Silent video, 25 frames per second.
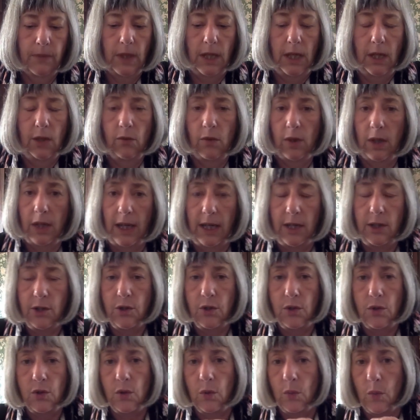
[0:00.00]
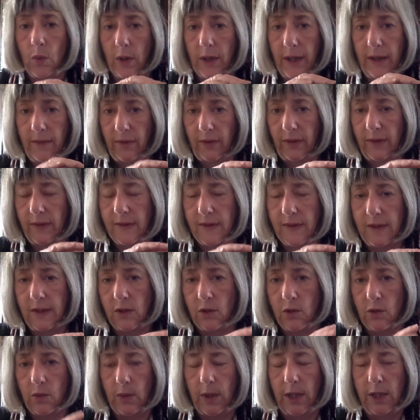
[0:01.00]
in relation to whatever this
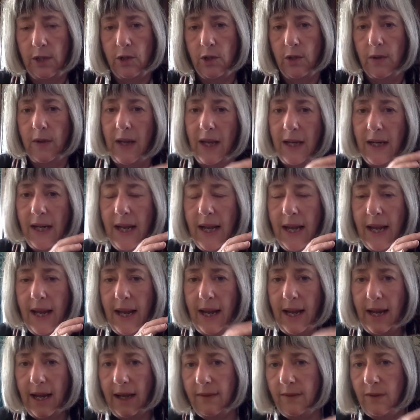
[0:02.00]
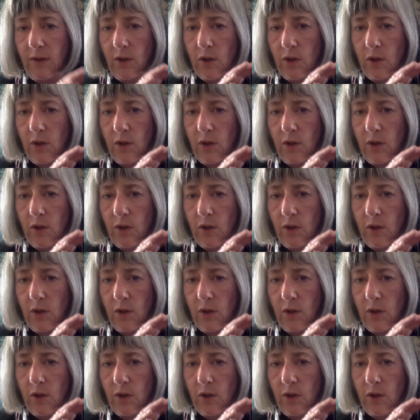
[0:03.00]
situation that has